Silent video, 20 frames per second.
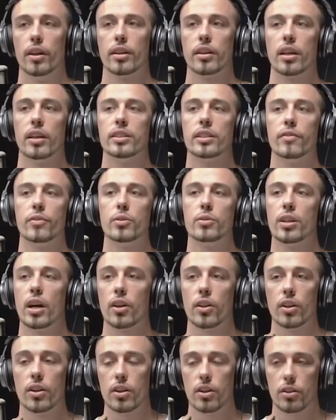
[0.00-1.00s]
Because if you
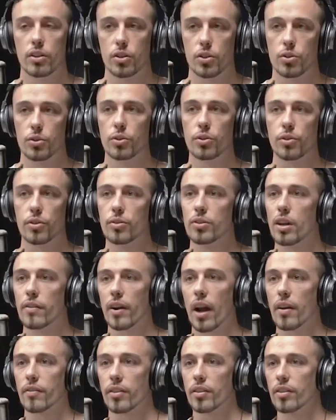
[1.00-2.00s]
tell the, the truth, you never
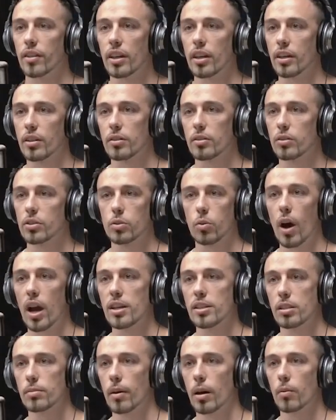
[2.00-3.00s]
have to think
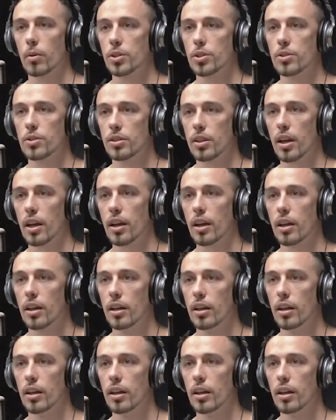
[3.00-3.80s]
twice about what you say.